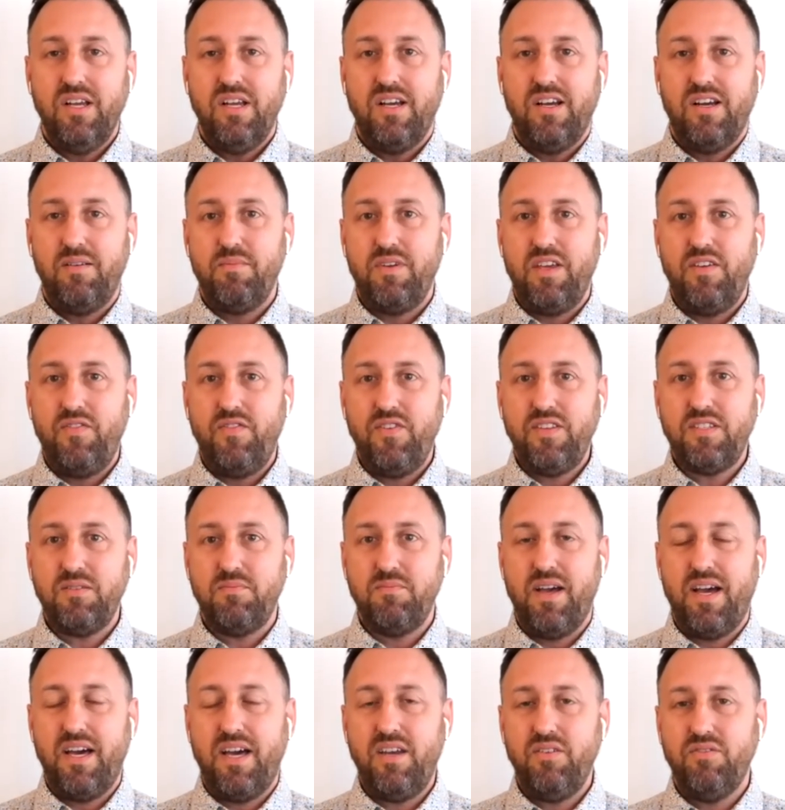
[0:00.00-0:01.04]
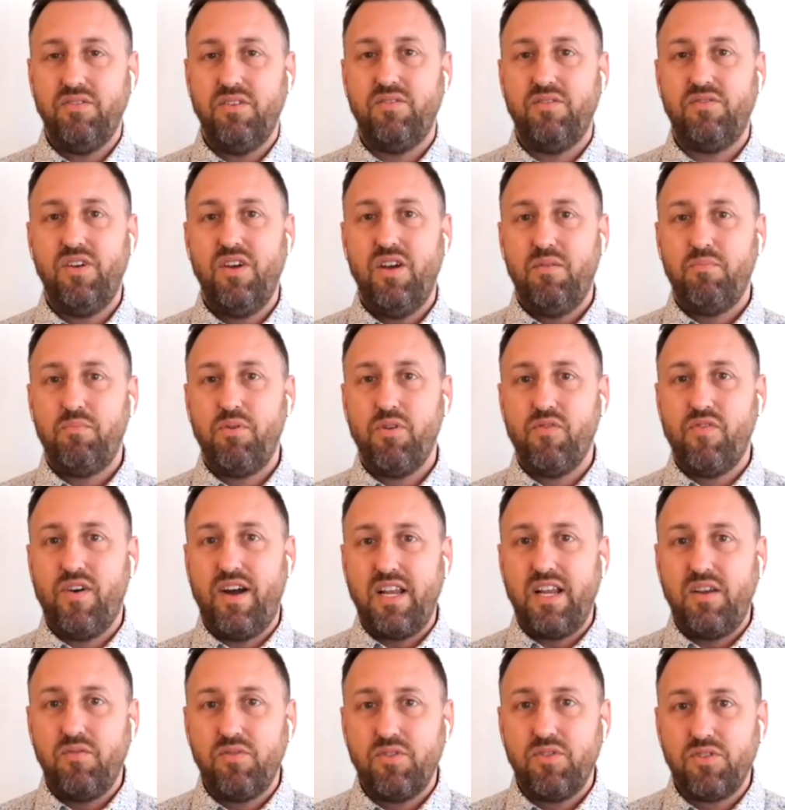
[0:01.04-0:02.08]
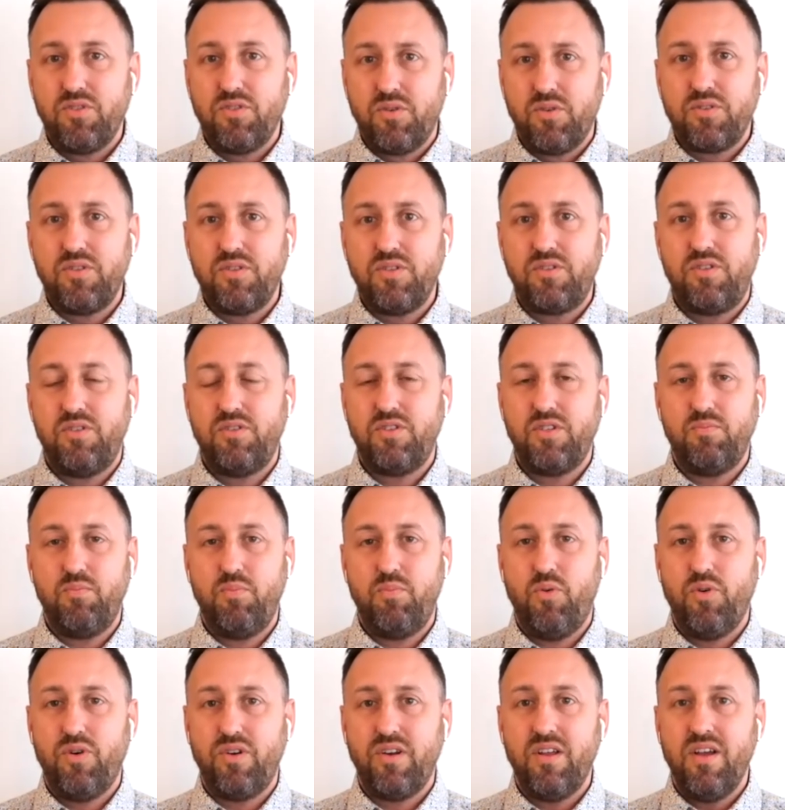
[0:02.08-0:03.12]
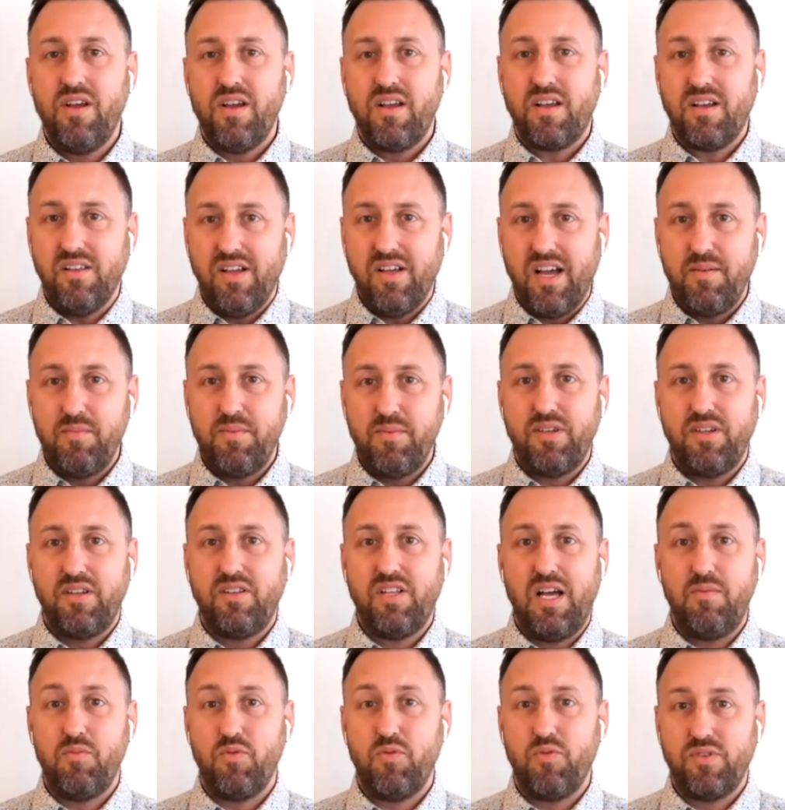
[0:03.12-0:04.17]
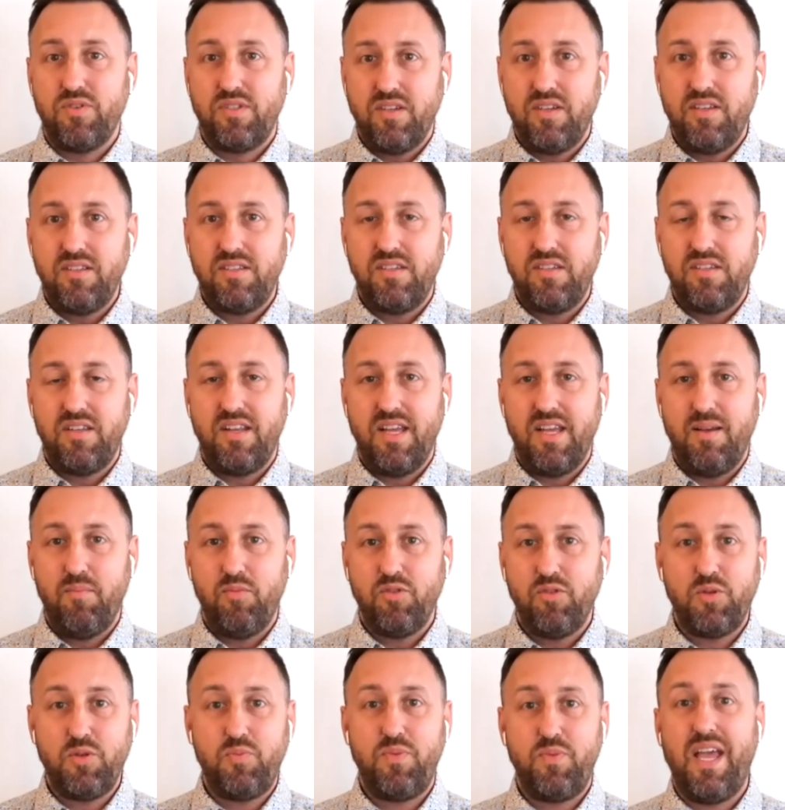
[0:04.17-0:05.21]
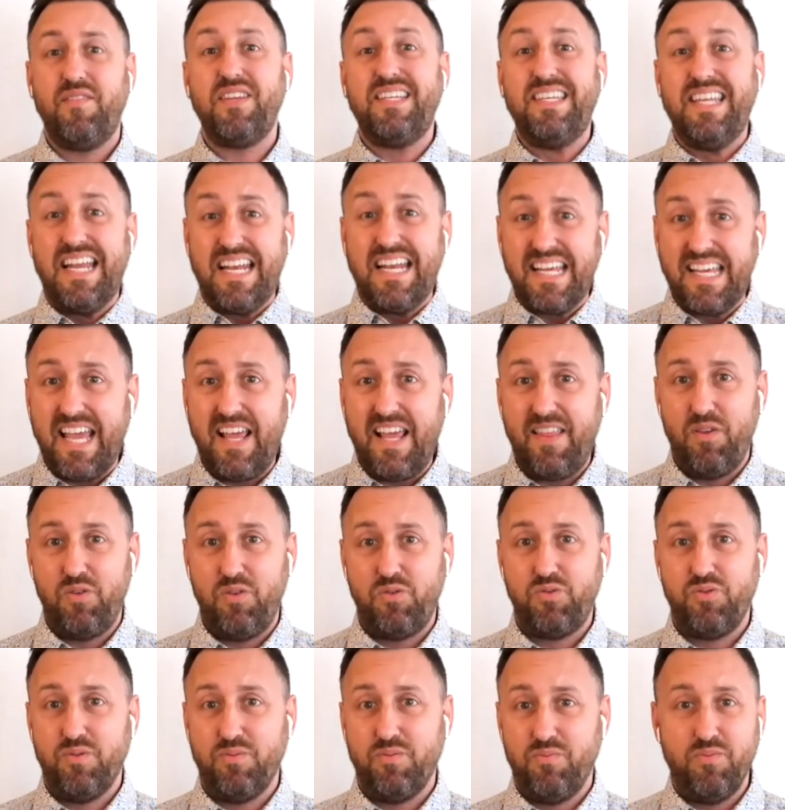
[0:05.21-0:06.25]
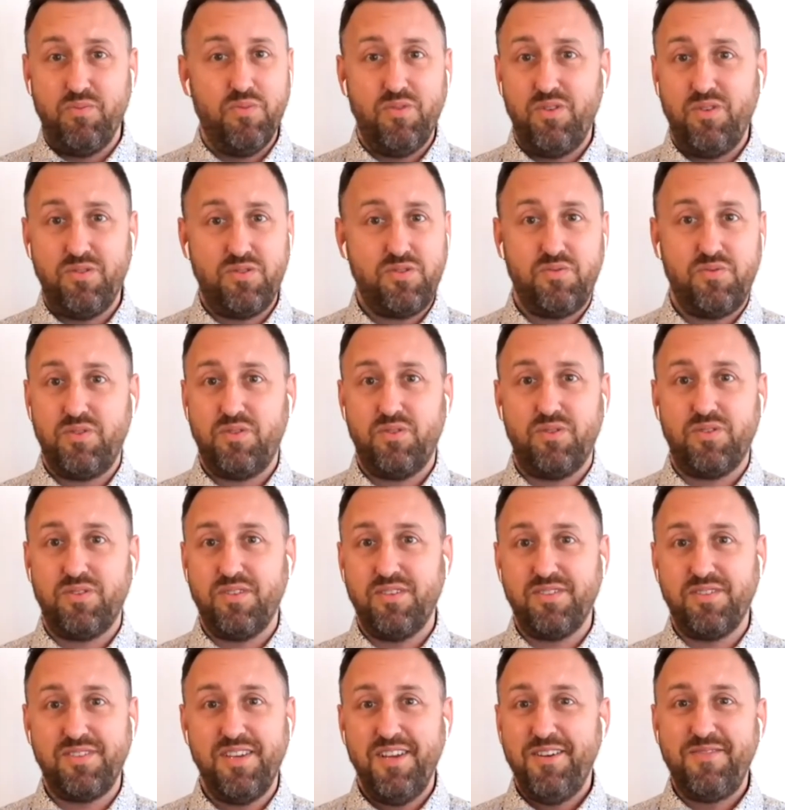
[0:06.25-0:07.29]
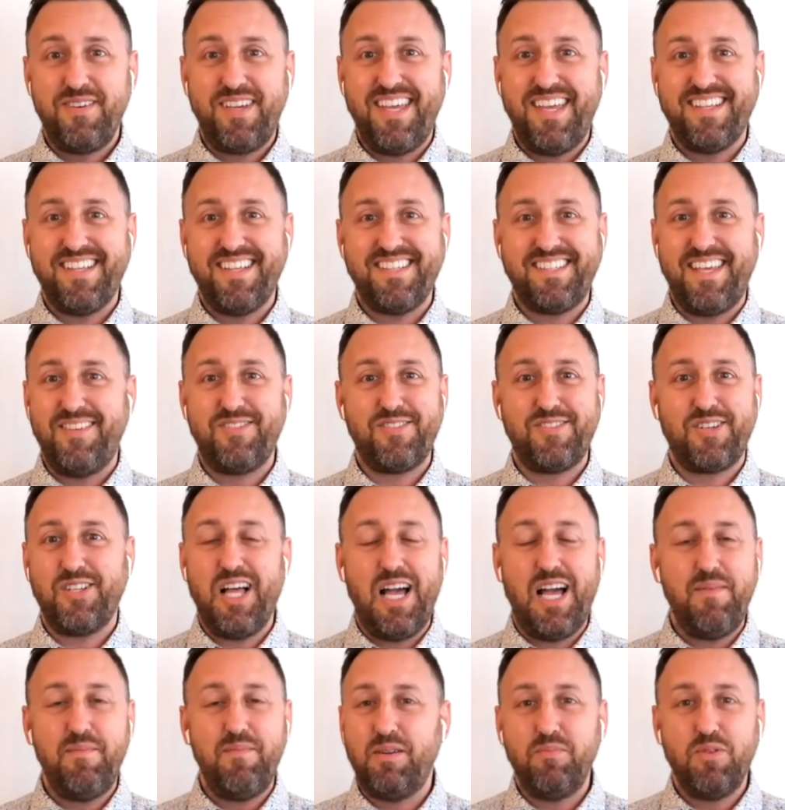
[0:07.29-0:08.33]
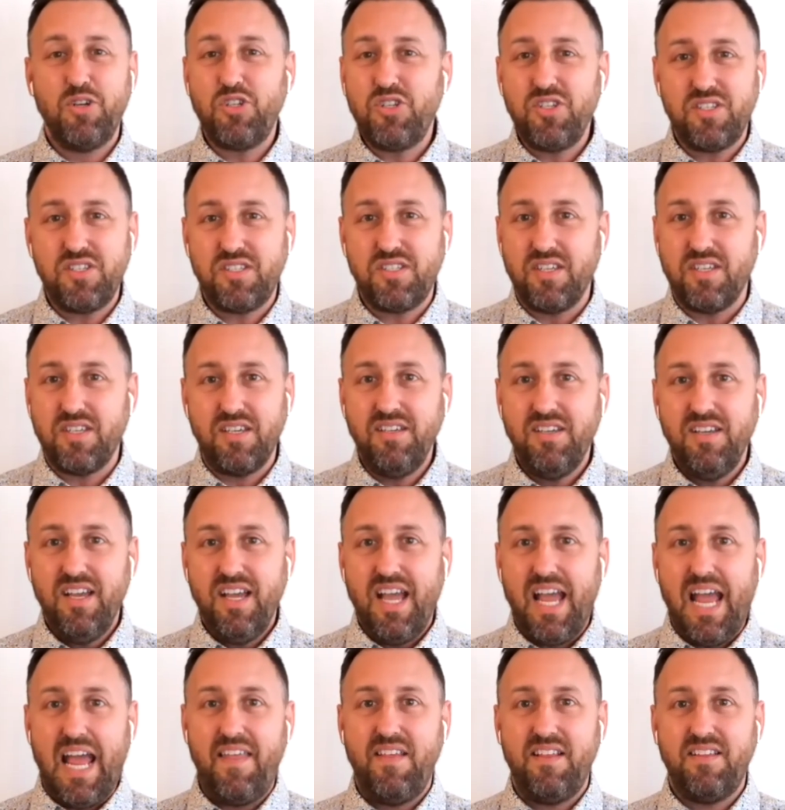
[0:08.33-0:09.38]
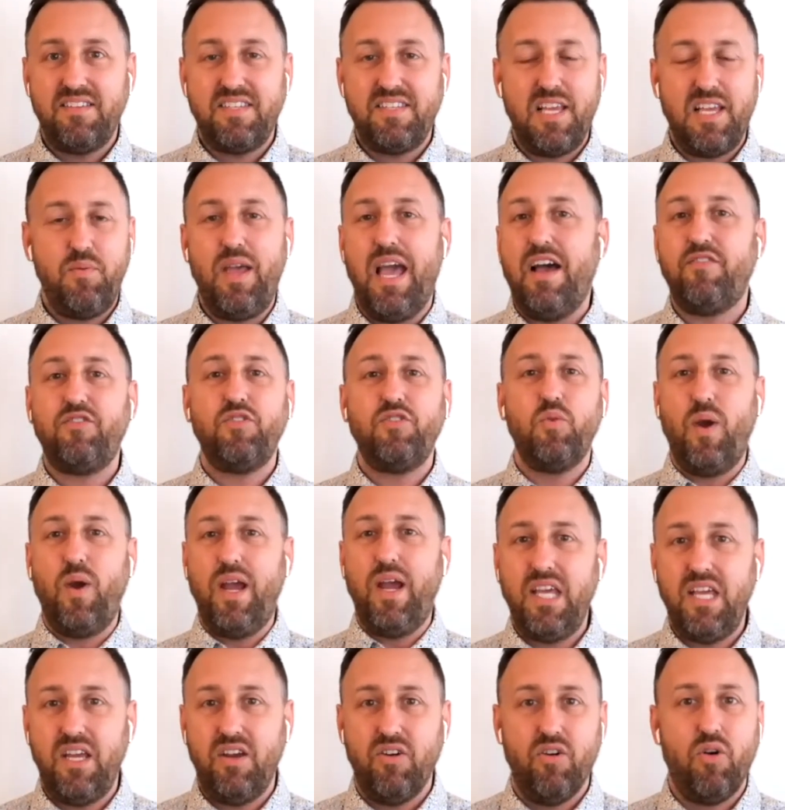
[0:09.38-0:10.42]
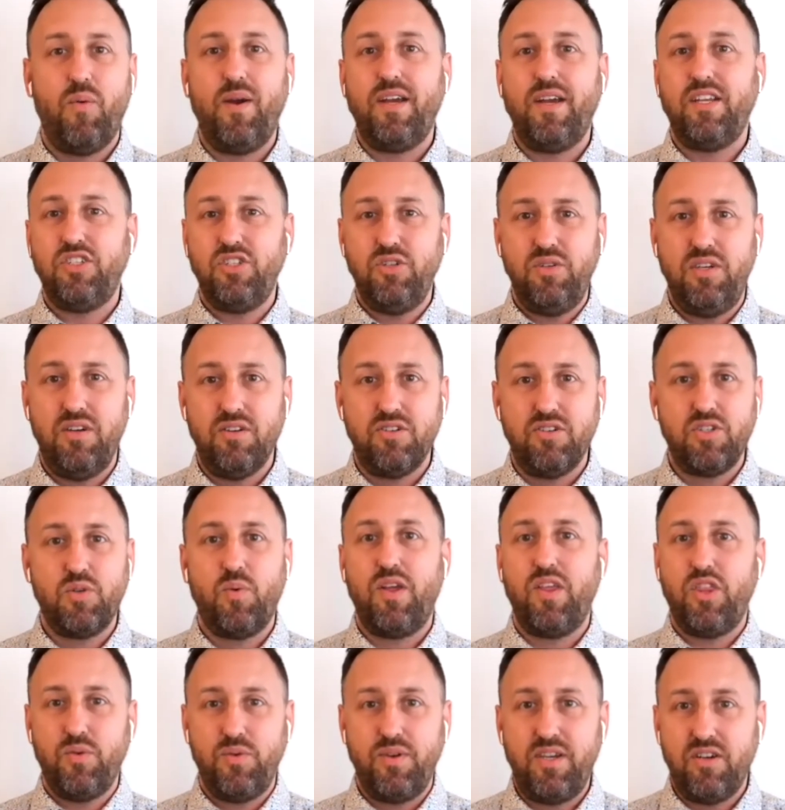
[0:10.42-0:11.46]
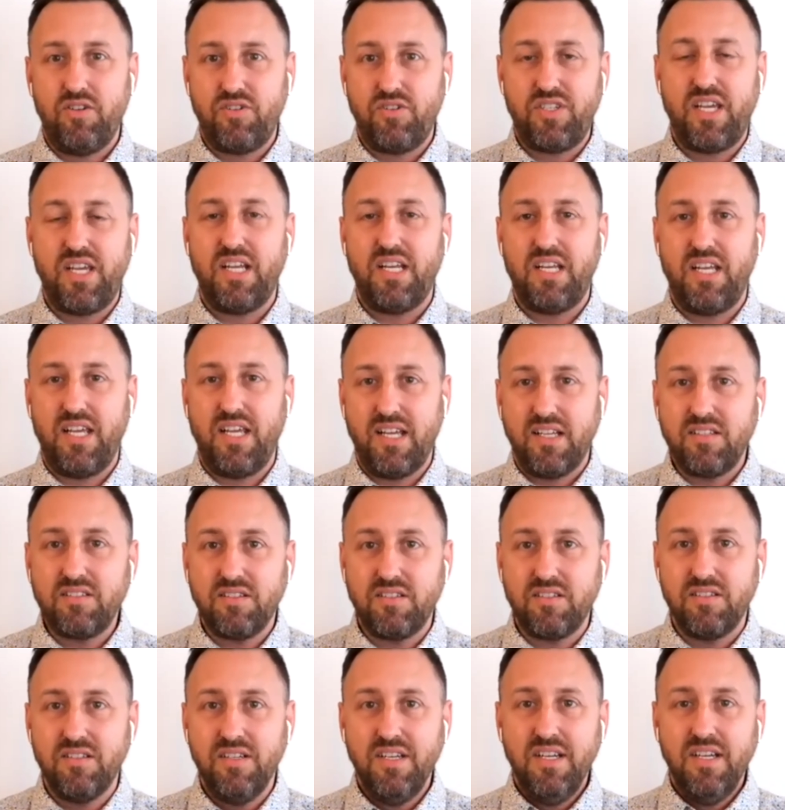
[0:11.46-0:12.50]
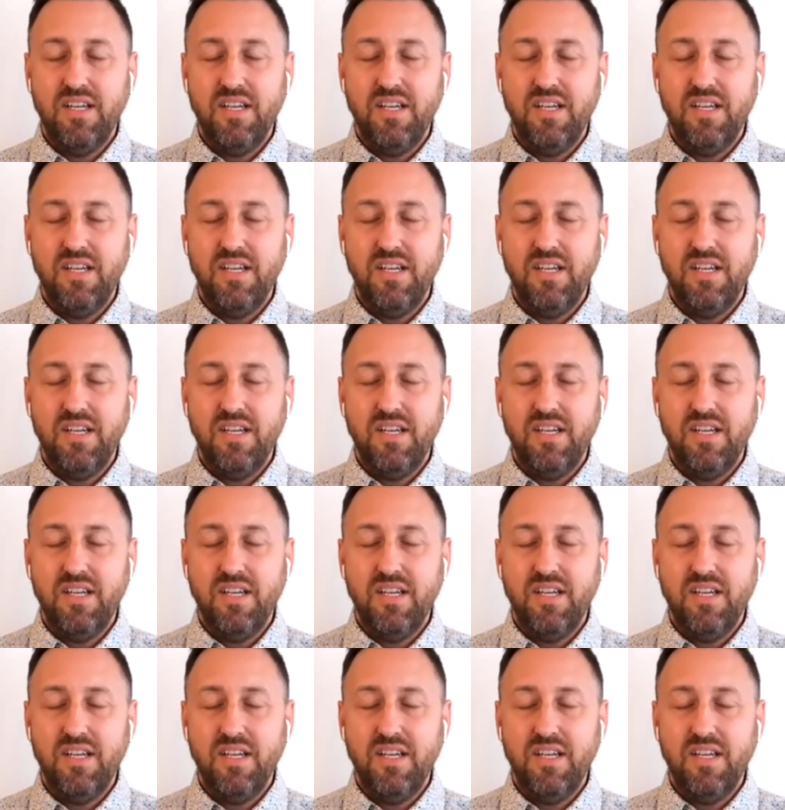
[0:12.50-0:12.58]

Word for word: Um, if it's a matter of providing resources to support climate and climate resiliency in Hamilton, we have to dedicate those, those resources. We can't say there's a climate emergency and then say we have to wait a year or wait two years or wait three years to get an answer.